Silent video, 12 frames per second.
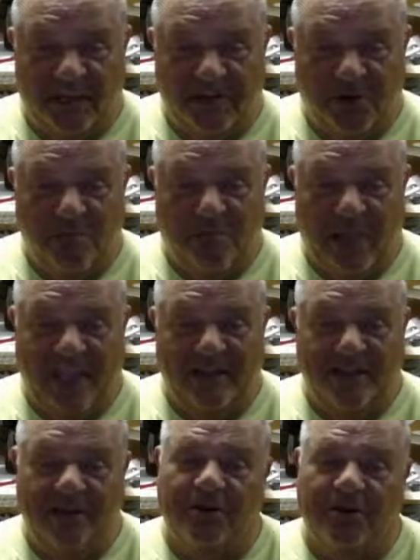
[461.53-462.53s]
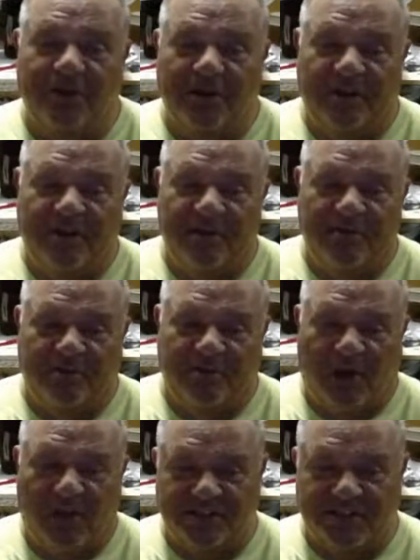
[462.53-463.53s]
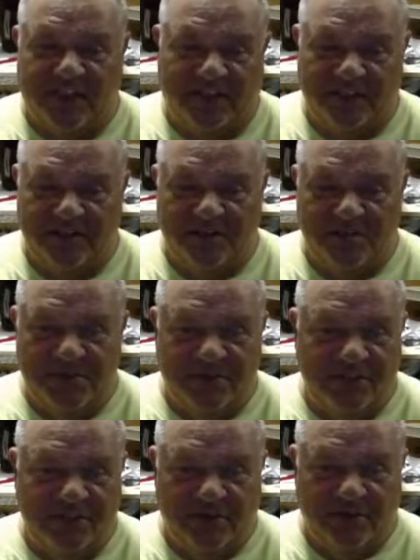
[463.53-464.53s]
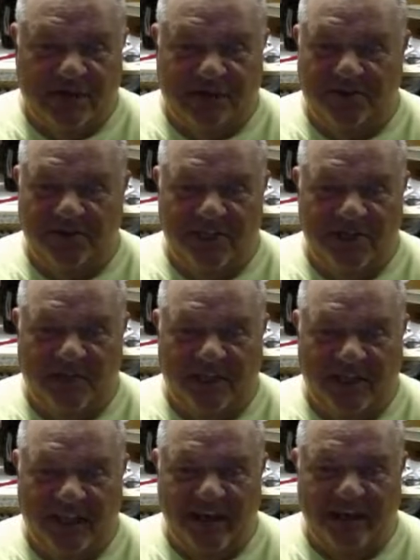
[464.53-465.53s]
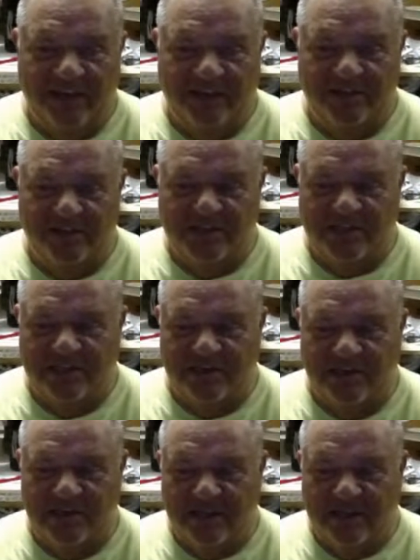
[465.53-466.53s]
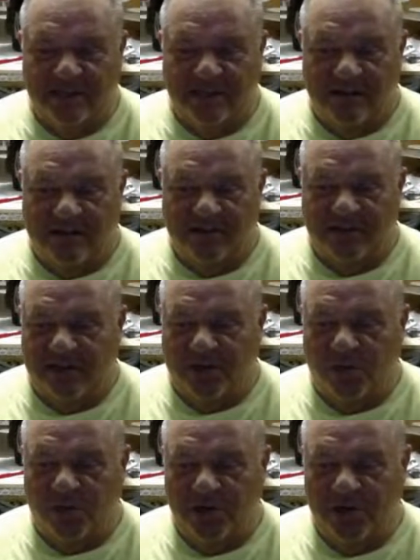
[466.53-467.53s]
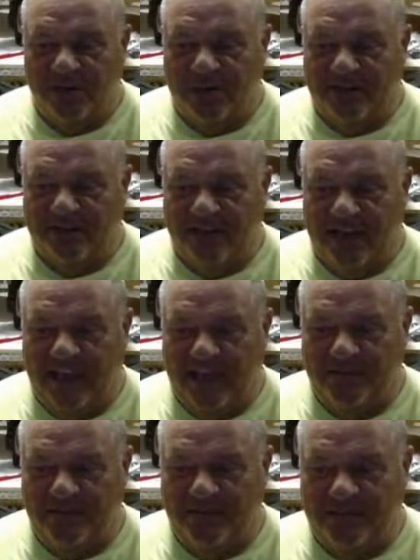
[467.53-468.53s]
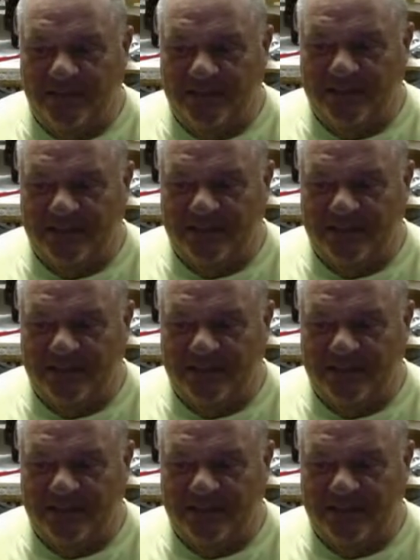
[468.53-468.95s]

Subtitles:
don't bank, if the ball's not in the receiver, I don't hit my leg on it or shin. I was kind of worried about that, but